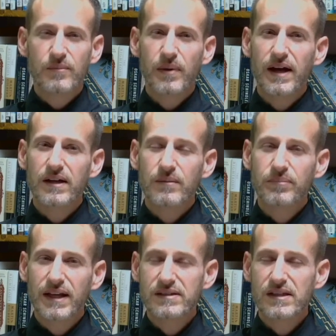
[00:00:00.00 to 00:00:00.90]
By
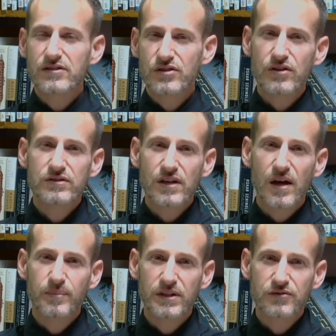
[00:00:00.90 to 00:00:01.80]
placing certain
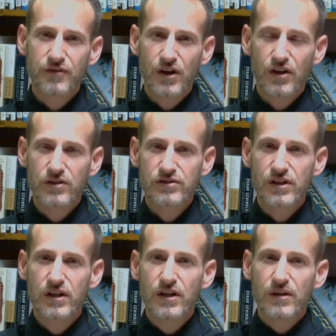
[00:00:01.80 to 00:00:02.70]
topics first,
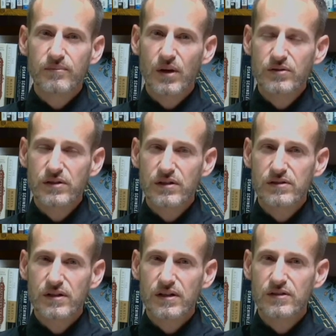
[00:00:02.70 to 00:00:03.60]

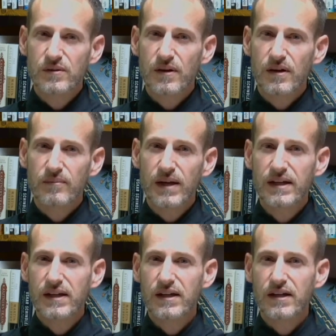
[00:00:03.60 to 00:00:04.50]
Moses is
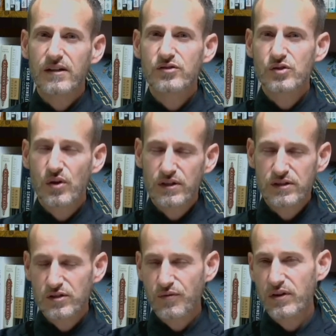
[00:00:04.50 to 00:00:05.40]
making
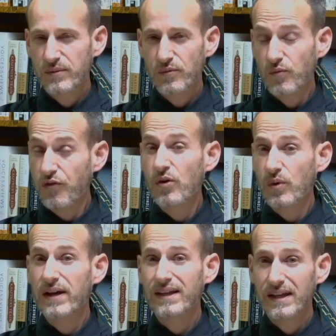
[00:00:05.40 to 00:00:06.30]
choices for
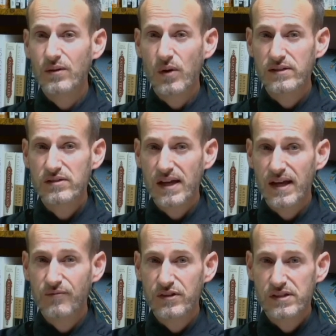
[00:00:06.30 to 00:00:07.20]
what he wants to
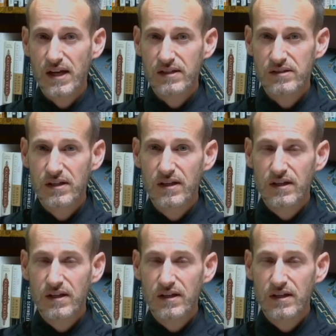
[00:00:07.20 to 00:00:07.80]
emphasize,